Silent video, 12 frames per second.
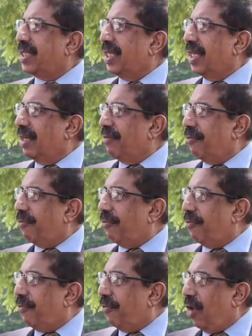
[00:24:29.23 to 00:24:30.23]
It's
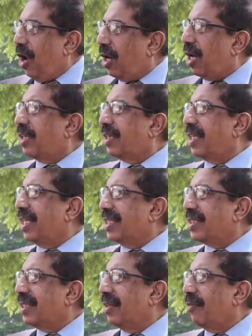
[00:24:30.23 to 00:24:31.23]
a flock
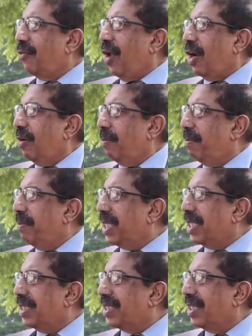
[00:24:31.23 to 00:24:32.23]
of things, flock
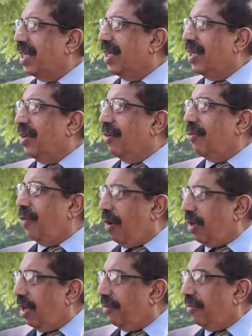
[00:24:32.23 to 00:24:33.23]
of birds,
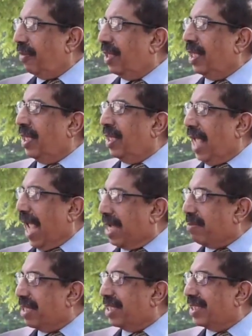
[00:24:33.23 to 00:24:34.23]
flock of
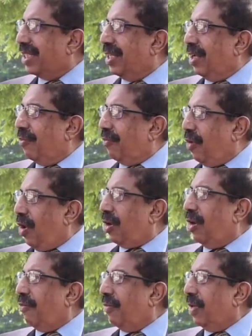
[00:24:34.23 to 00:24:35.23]
animals,
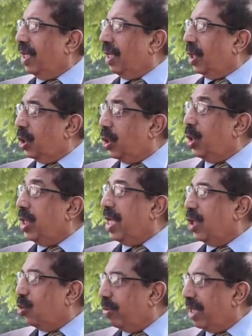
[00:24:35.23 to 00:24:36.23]
flock of
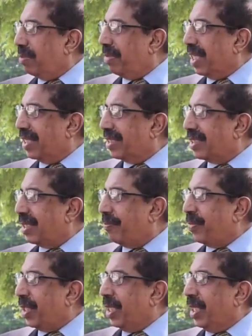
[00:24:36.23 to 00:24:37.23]
good human
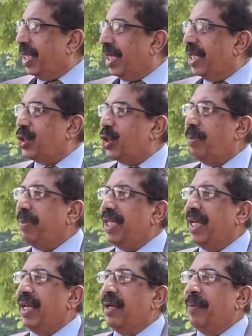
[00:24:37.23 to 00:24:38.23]
beings. It
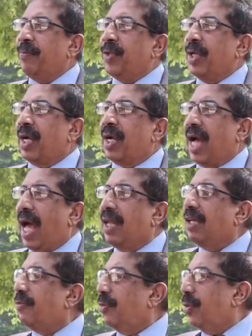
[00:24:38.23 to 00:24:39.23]
should be a
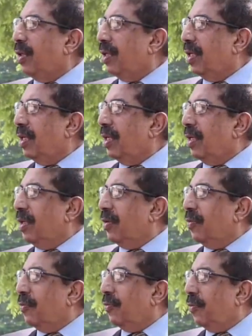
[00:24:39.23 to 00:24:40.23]
colorful,
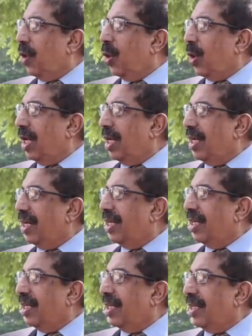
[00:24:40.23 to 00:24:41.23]

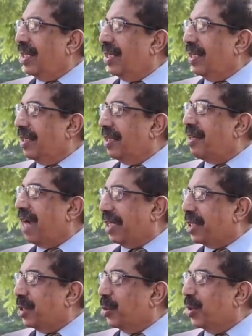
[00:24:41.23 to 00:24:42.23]
floral
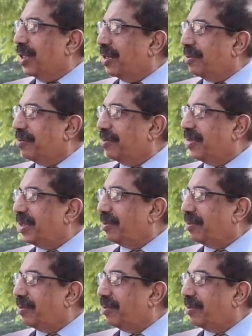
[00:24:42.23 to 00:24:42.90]
gratitude.